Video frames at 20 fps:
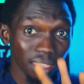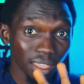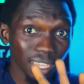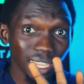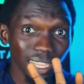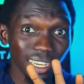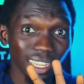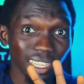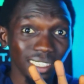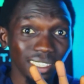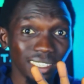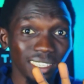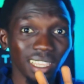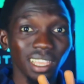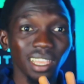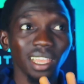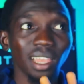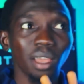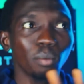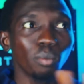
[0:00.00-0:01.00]
3 days.
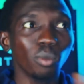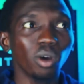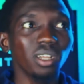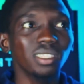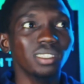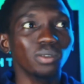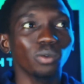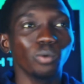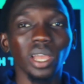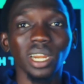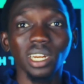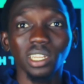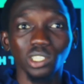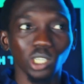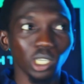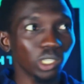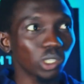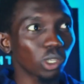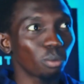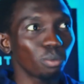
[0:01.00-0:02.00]
But when it
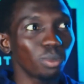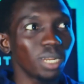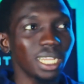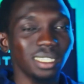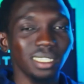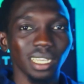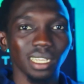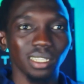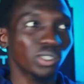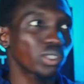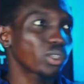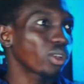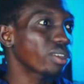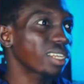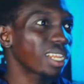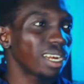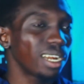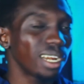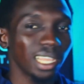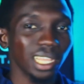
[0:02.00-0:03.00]
just updated,
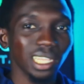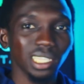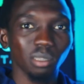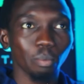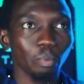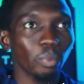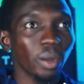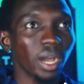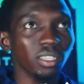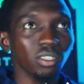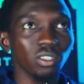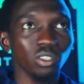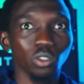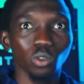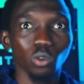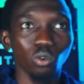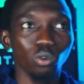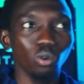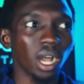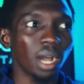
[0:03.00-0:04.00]
suddenly it passed
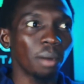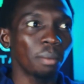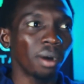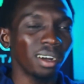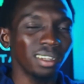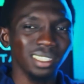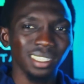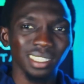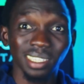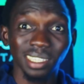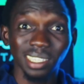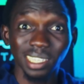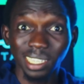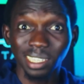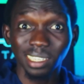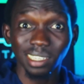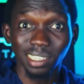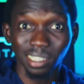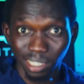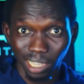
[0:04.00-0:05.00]
through about
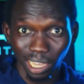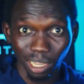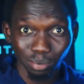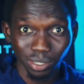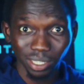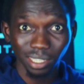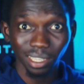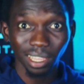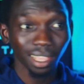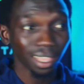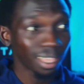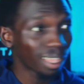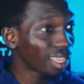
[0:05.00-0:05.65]
6 steps.